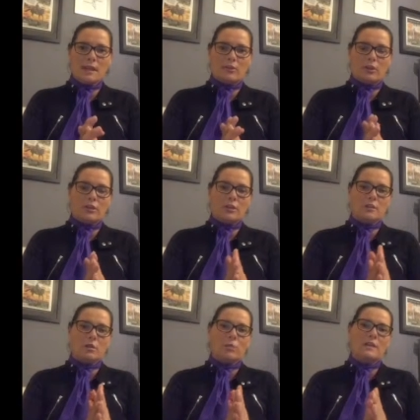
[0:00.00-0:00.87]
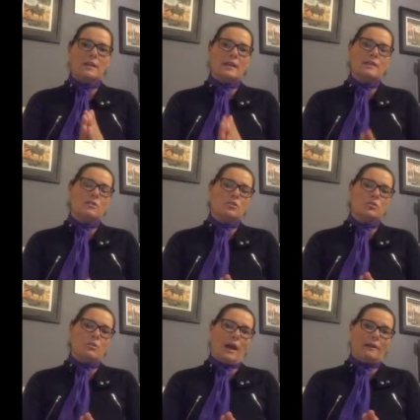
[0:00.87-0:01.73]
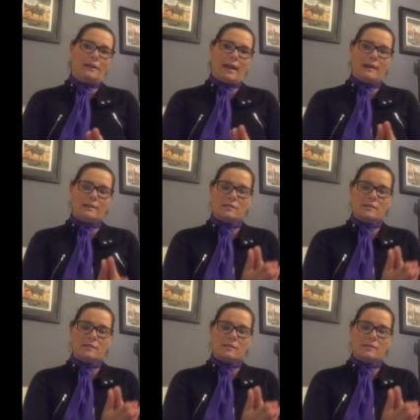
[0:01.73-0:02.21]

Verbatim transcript: and I think that we need to allocate